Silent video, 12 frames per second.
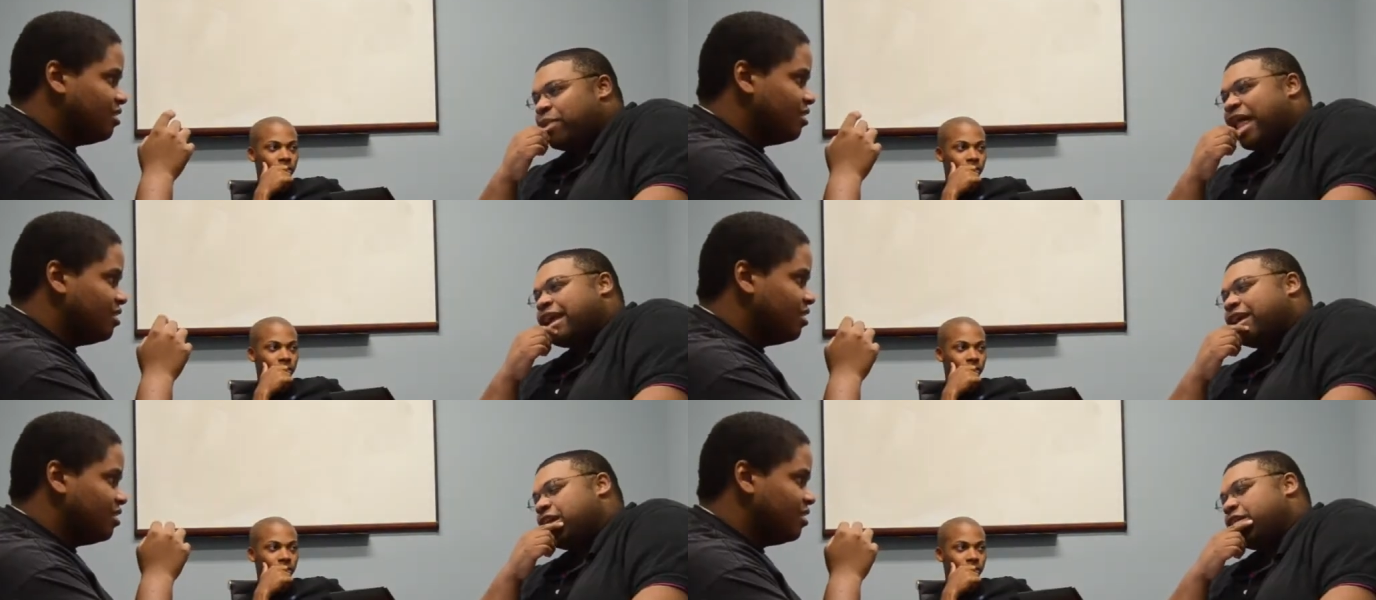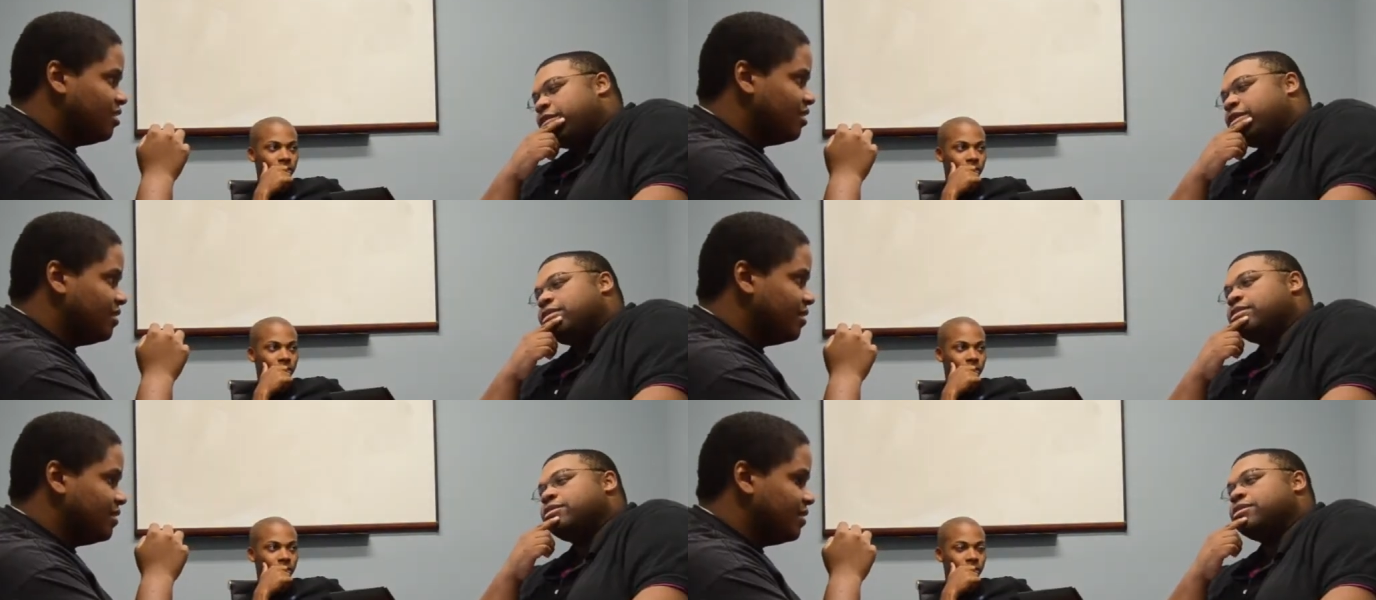Speaker 1: Black
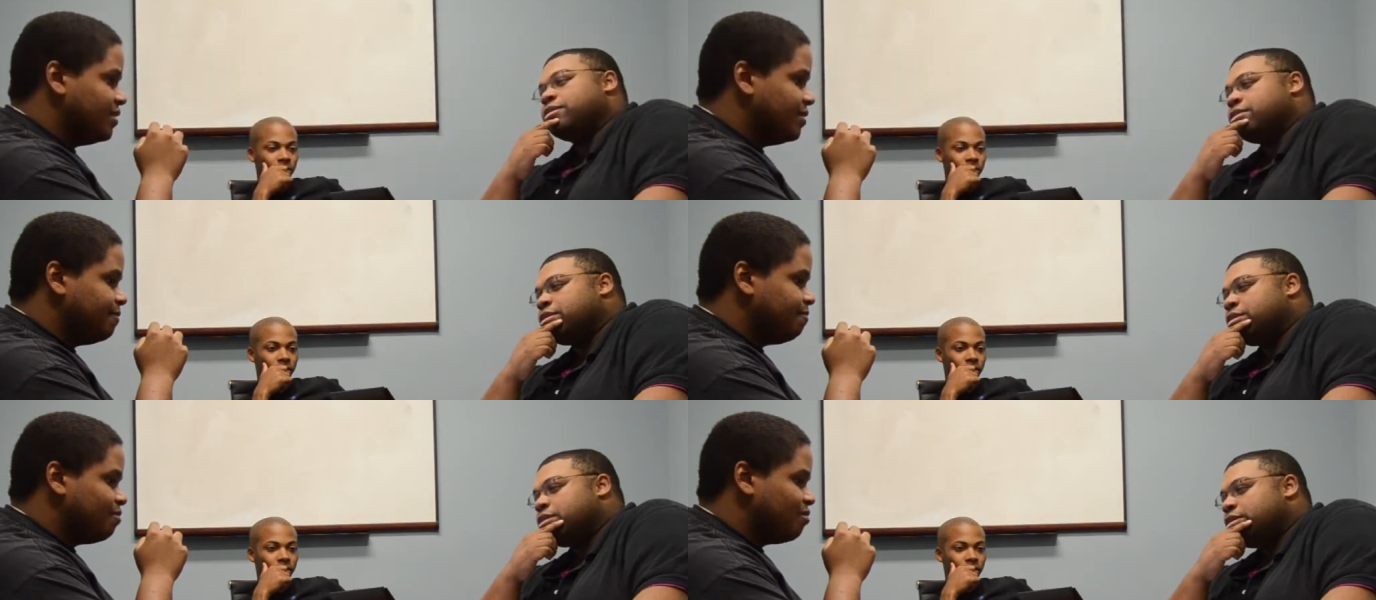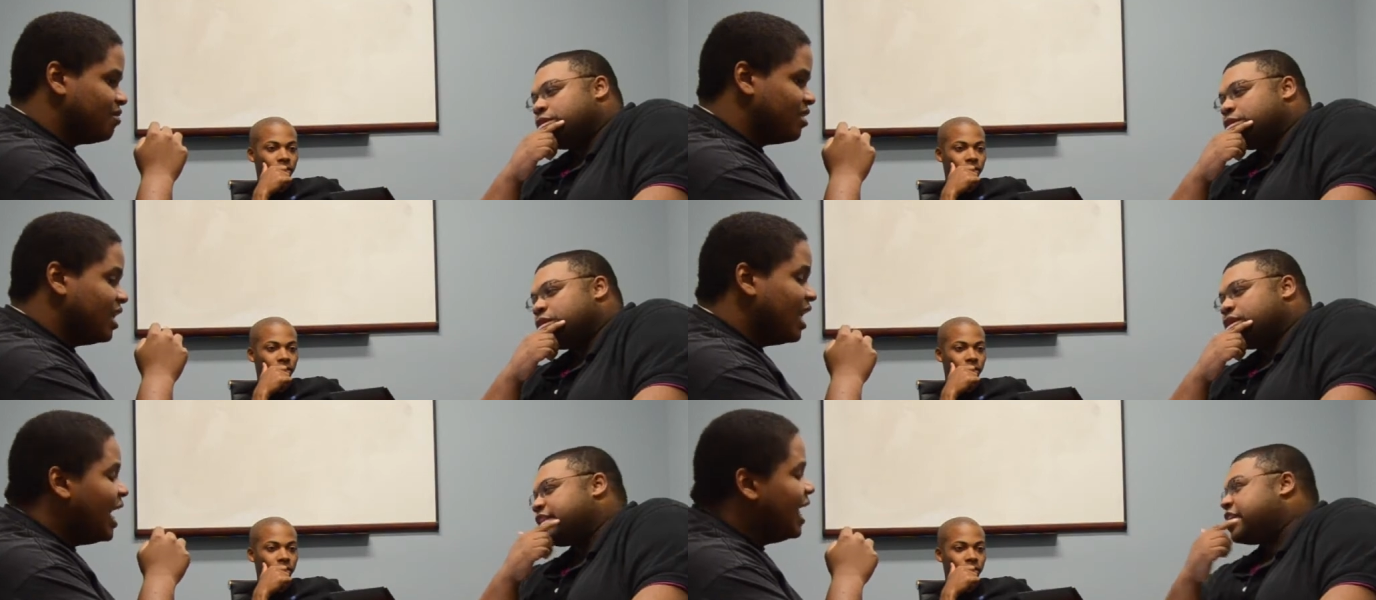Canary?
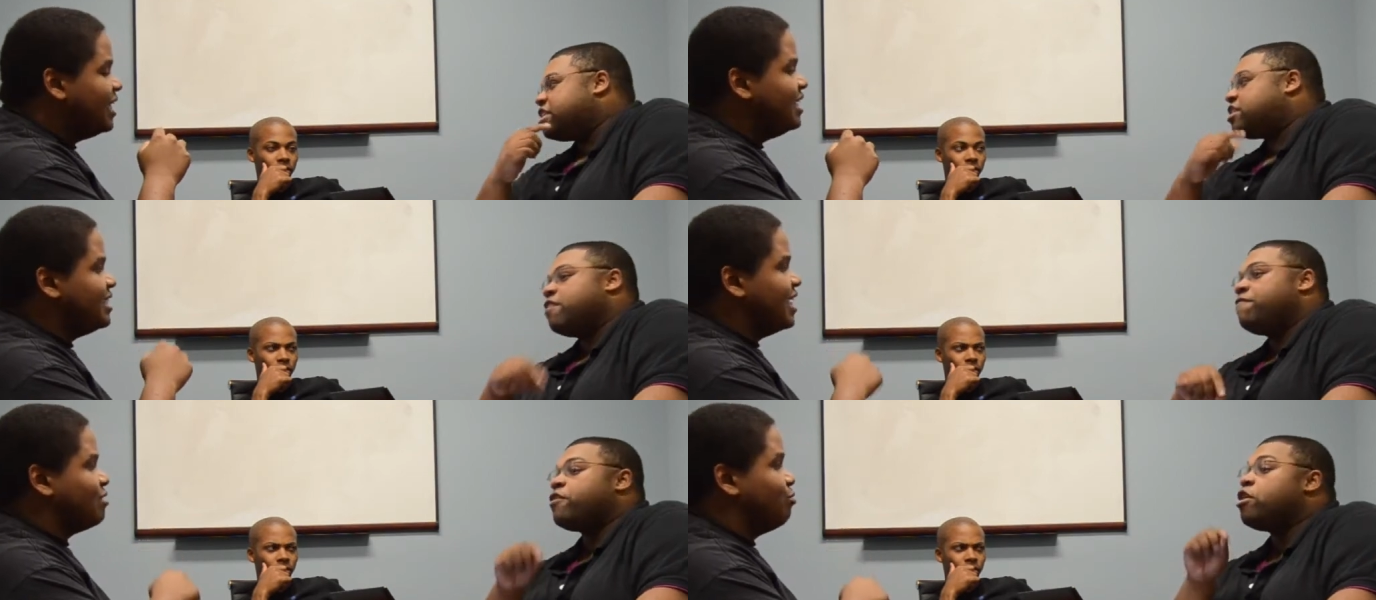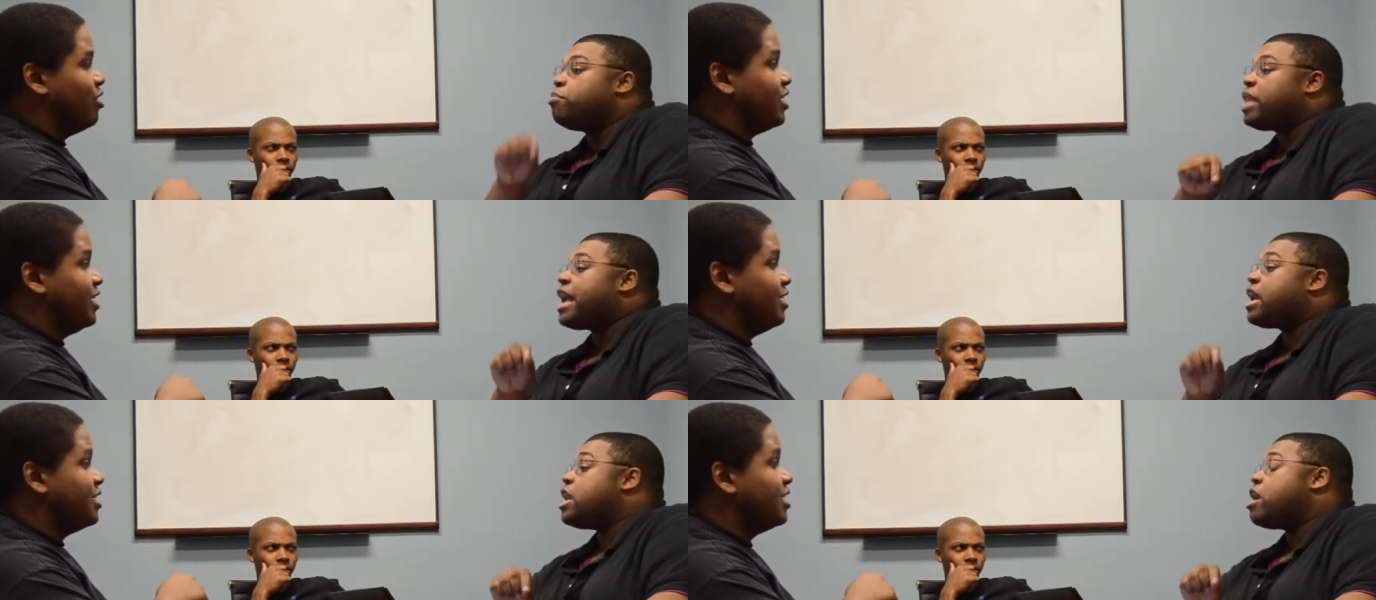Because they just confirmed
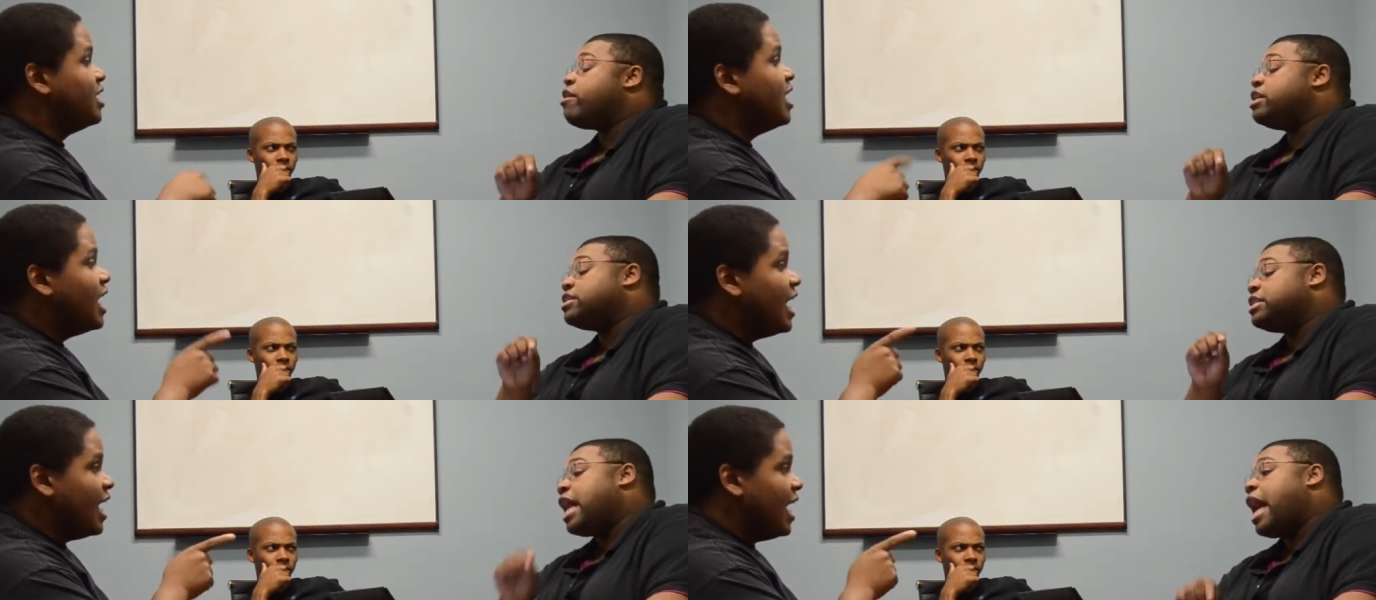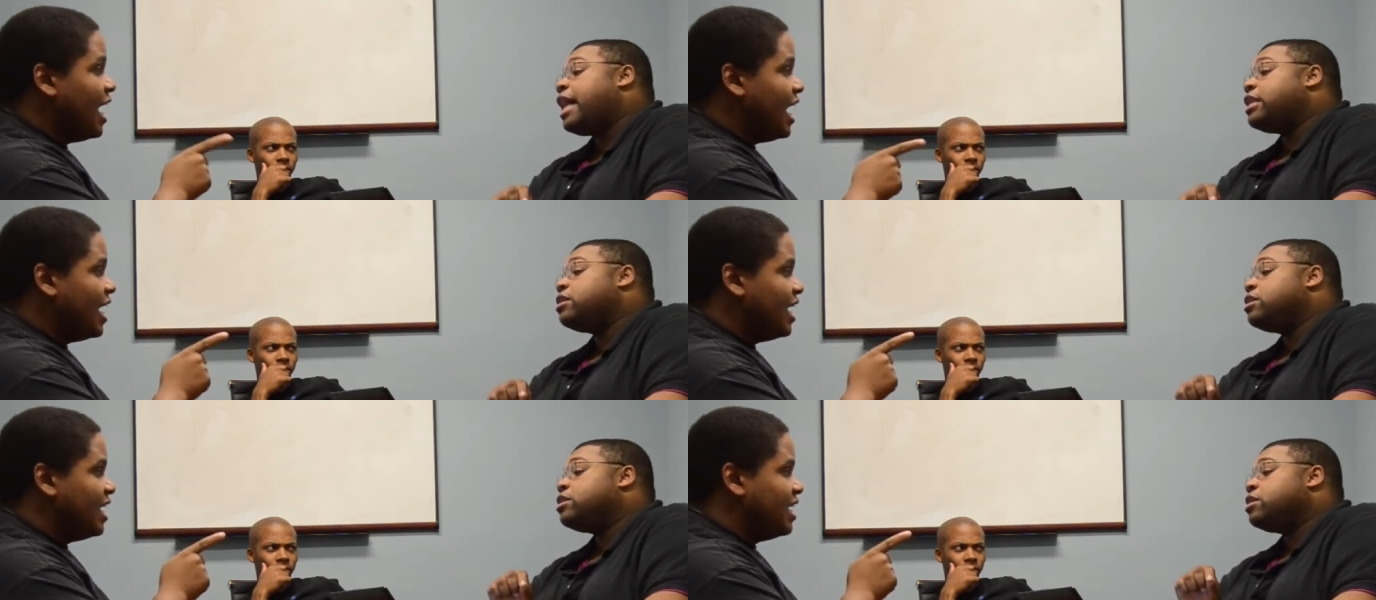Black Canary is
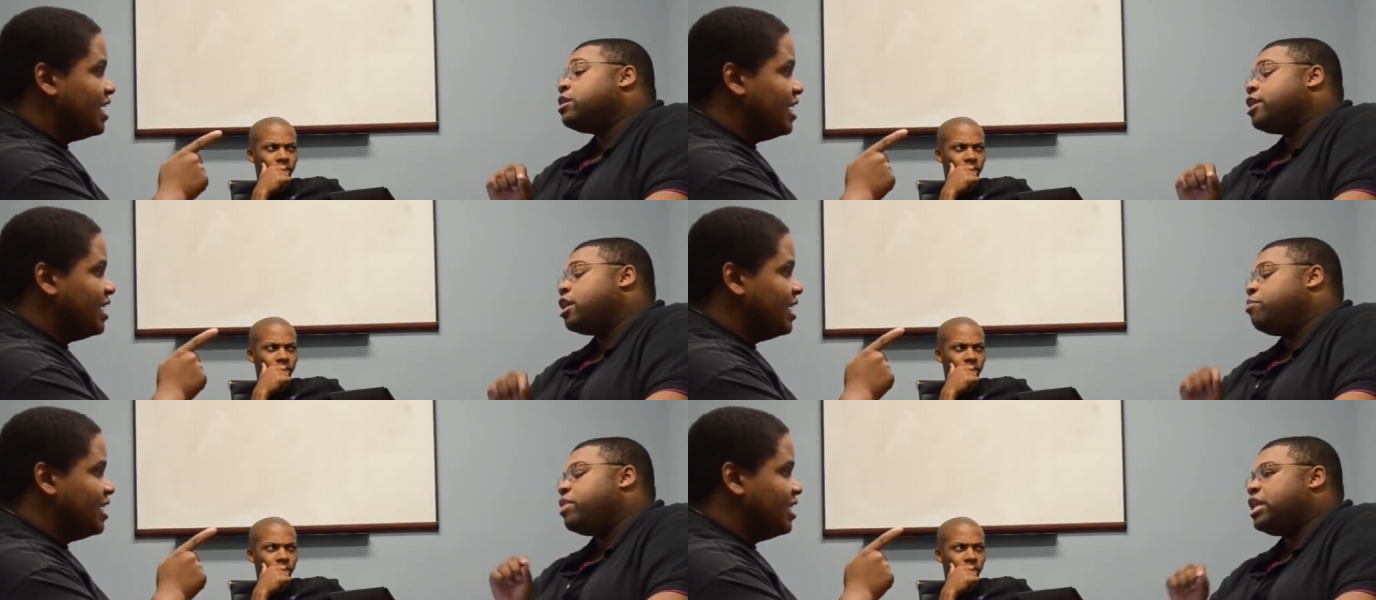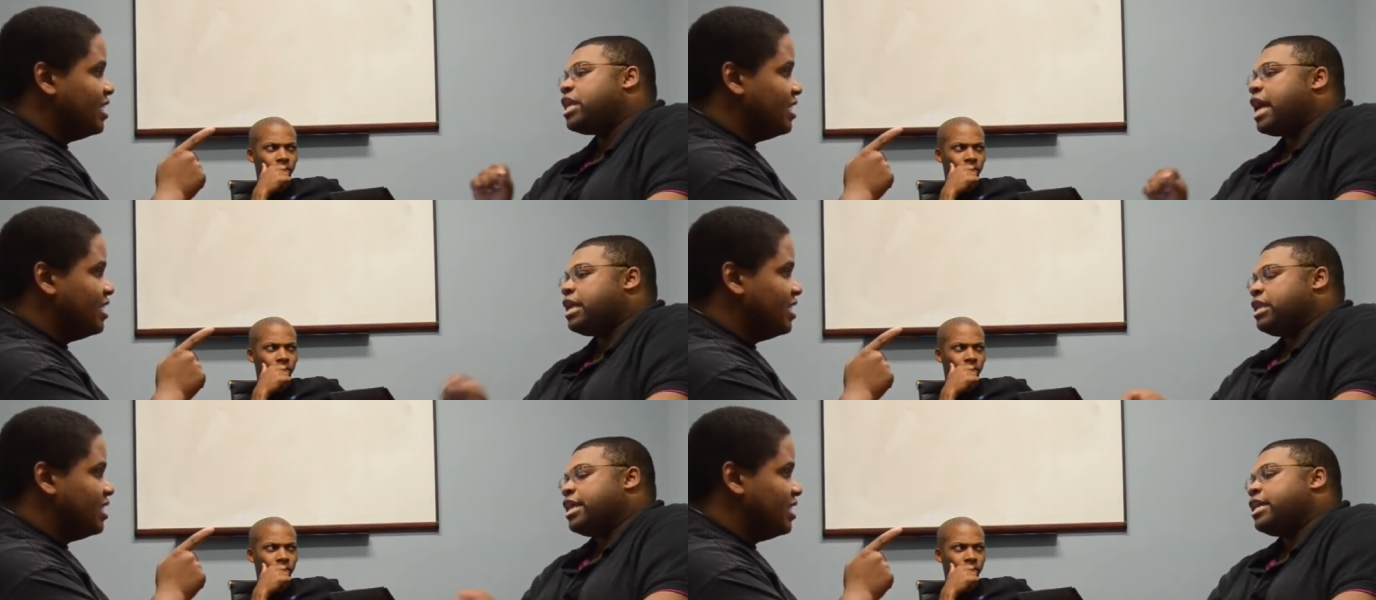not going to be
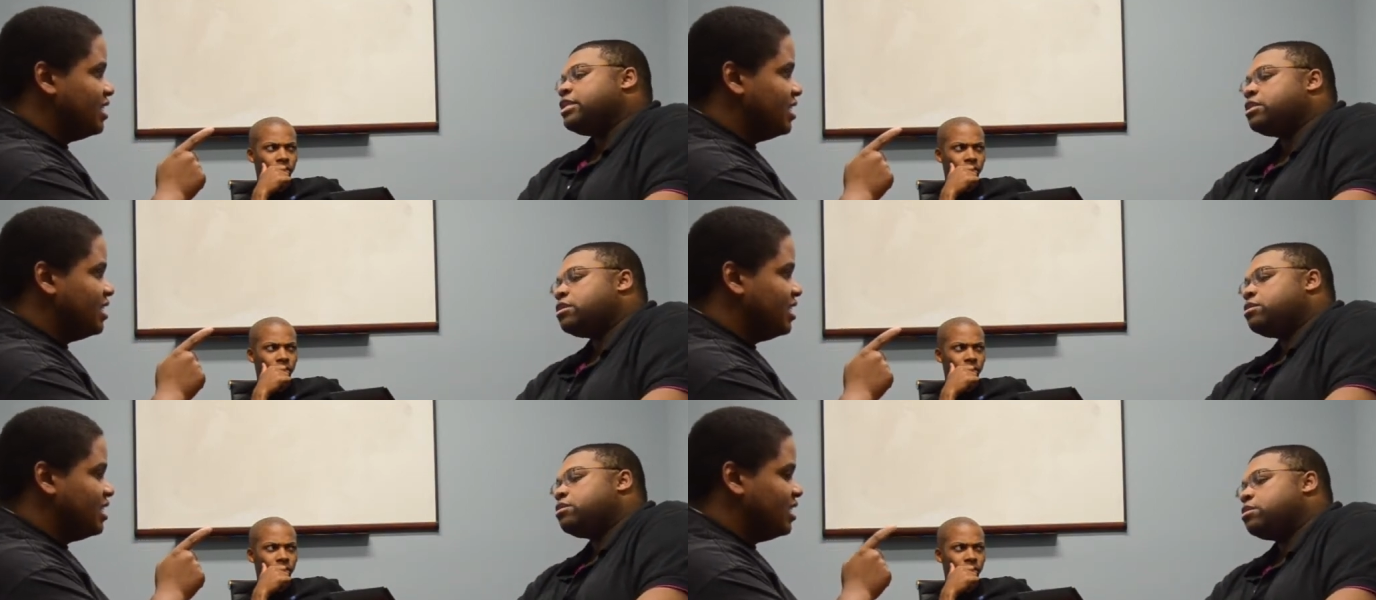Dinah Lance.